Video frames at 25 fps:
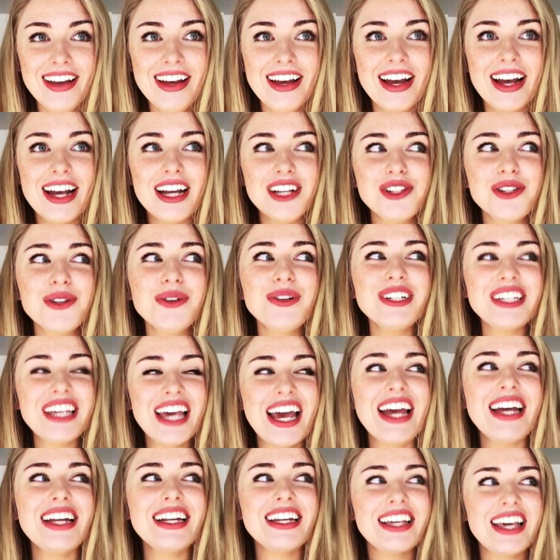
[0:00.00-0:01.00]
It's
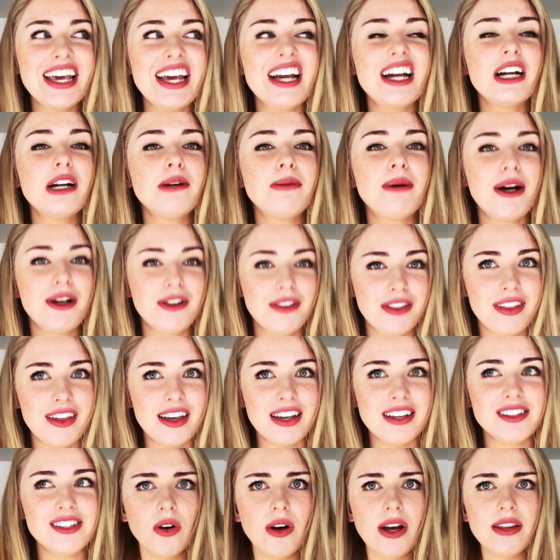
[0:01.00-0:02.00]
okay to care about
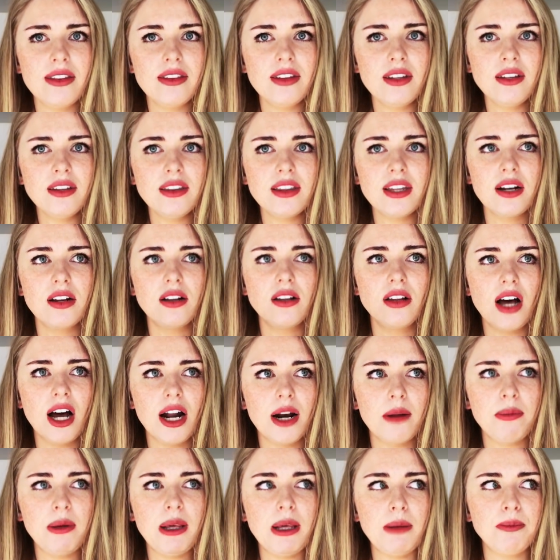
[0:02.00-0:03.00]
things. I think that a lot
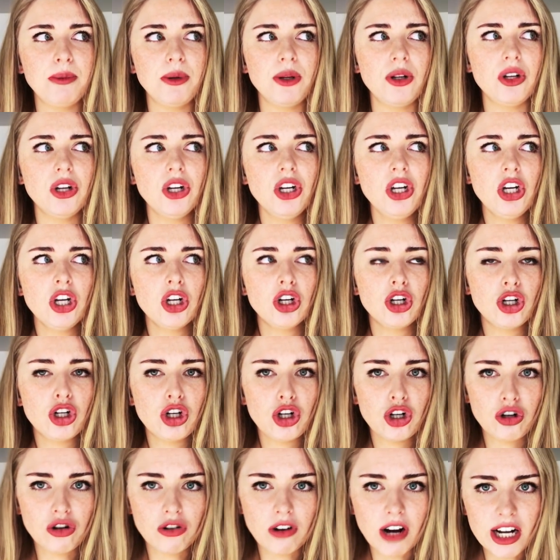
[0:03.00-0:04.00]
of people
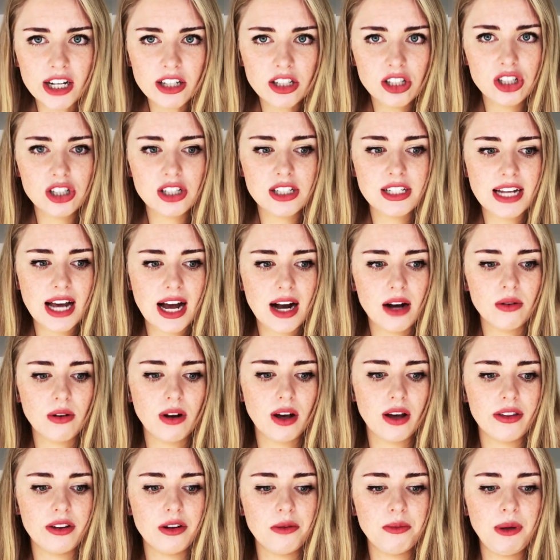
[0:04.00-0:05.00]
crush down
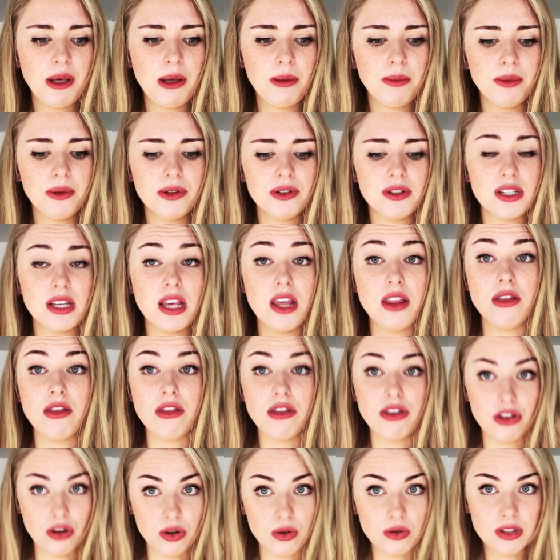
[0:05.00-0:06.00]
other people's
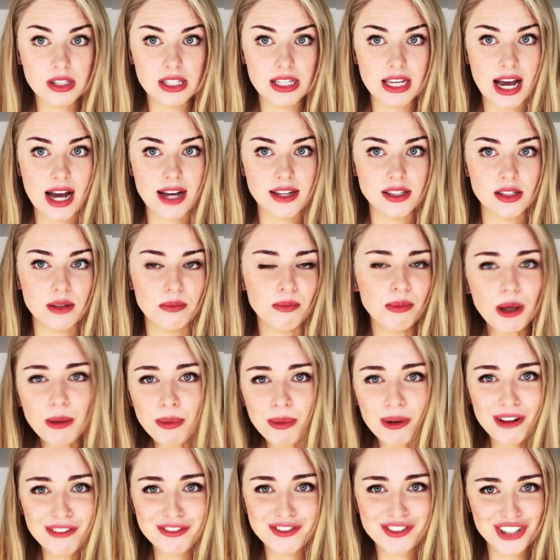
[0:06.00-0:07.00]
enthusiasm.
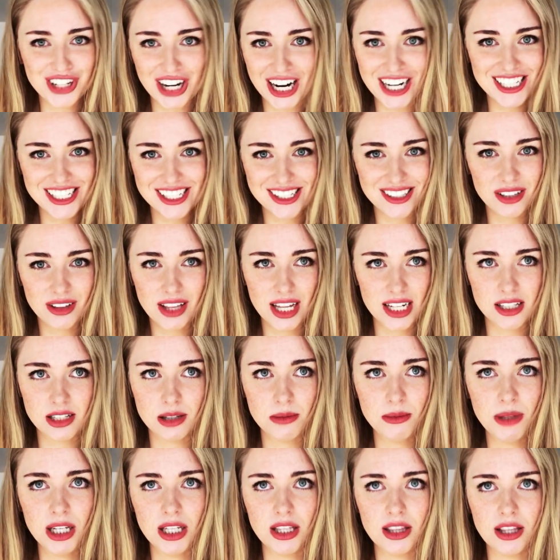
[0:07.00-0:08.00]
People have tried to do that to
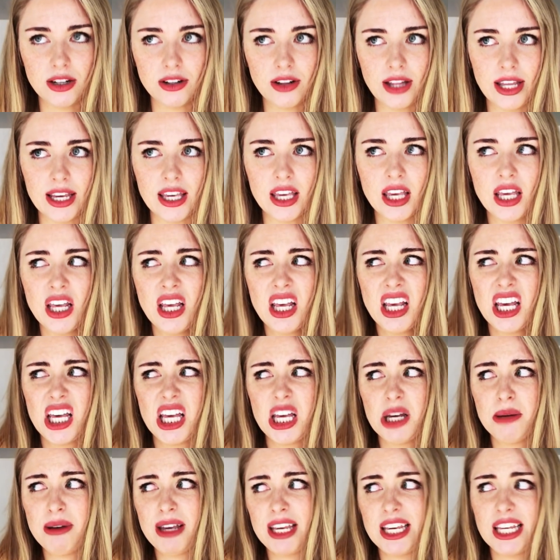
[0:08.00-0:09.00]
me. They're like,
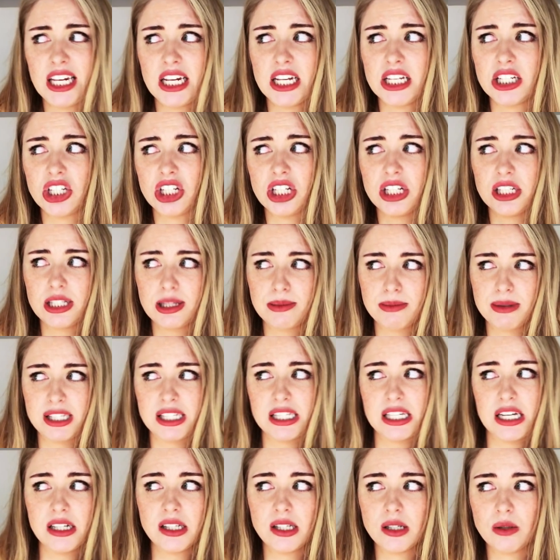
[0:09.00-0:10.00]
oh my goodness, she's
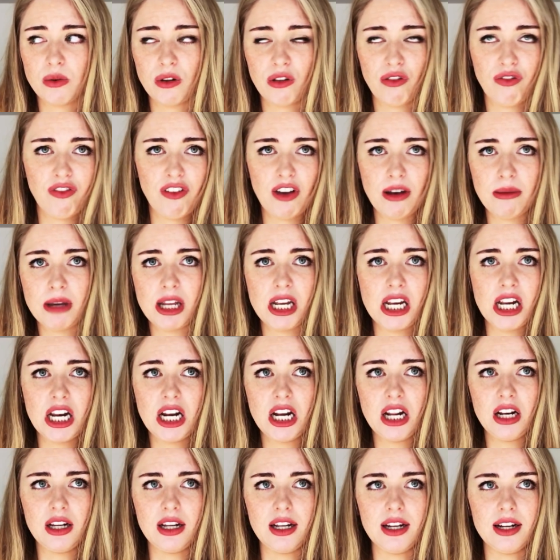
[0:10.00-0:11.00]
obsessed with
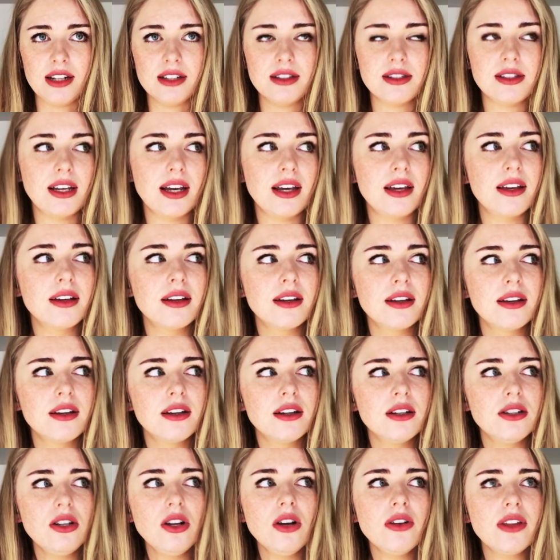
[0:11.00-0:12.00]
femininity. And it's like,
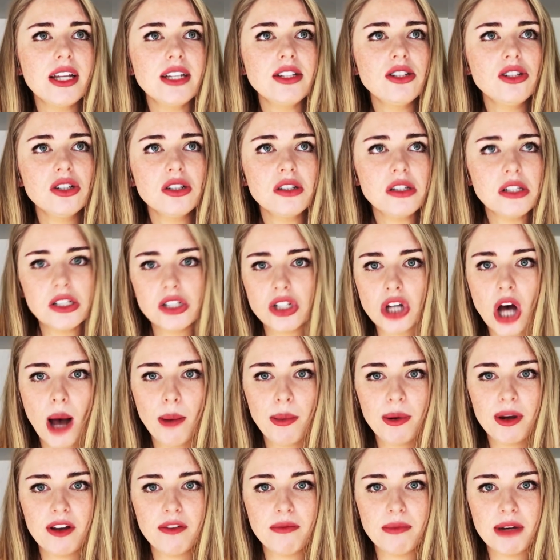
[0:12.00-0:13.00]
no, that's just the
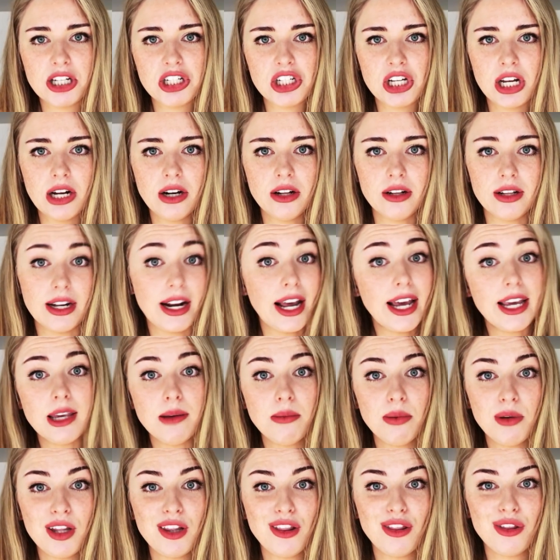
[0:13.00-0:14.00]
topic of my channel, and I can
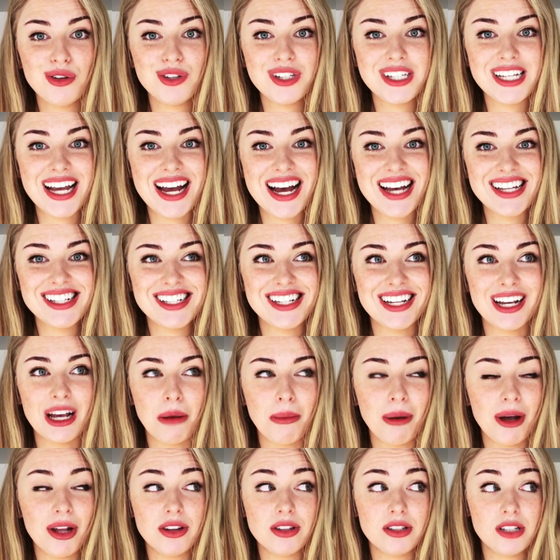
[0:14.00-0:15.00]
be enthusiastic
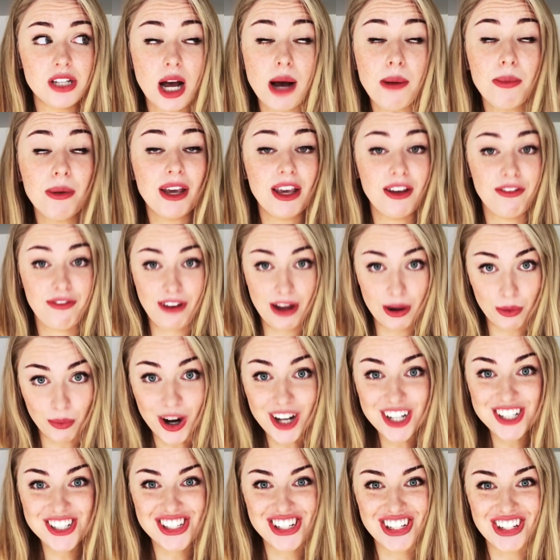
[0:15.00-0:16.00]
about the topic if I
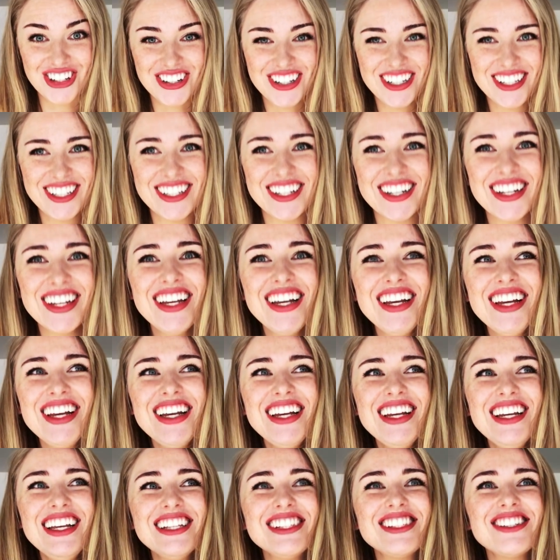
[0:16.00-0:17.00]
want to.
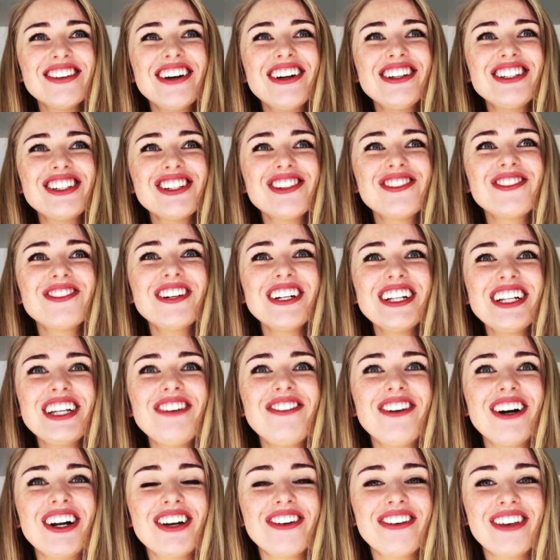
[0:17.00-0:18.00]
So I just really
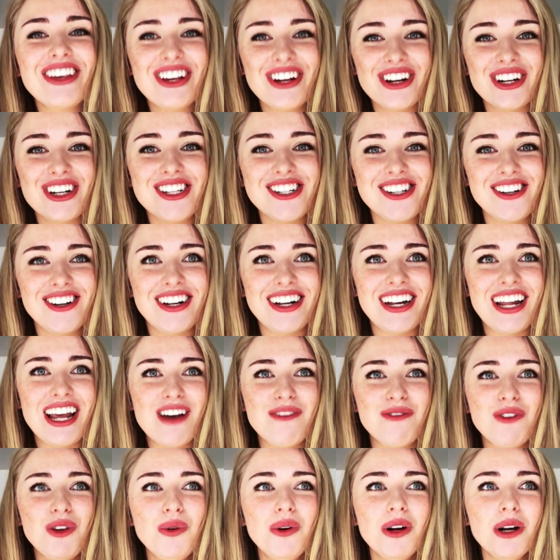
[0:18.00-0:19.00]
want to encourage you today,
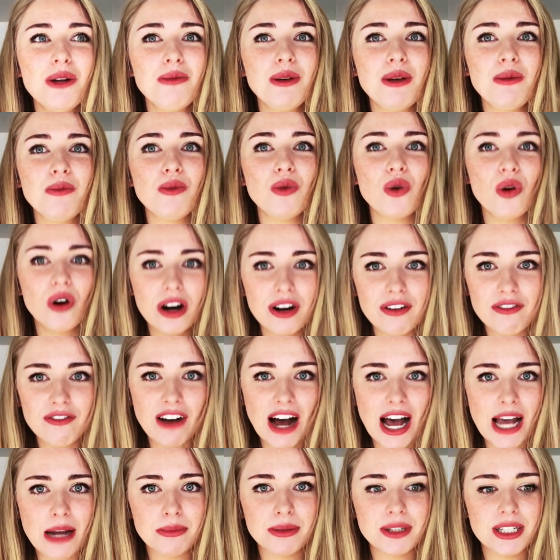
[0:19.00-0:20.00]
if you want to be more
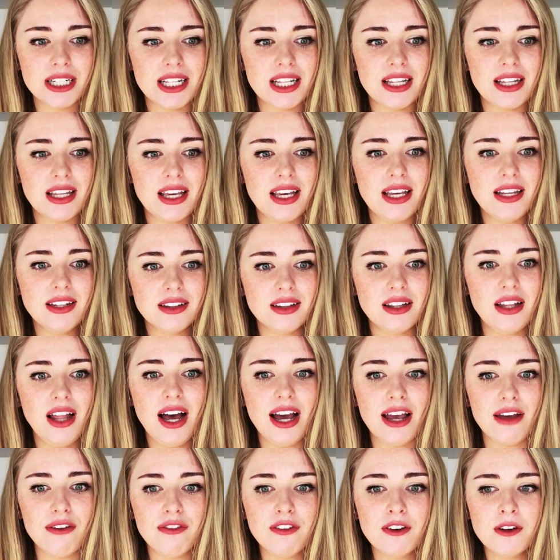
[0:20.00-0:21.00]
vibrant in
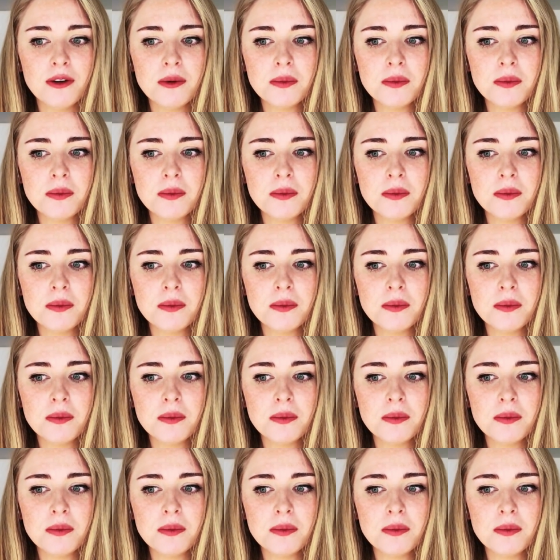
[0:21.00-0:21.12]
life,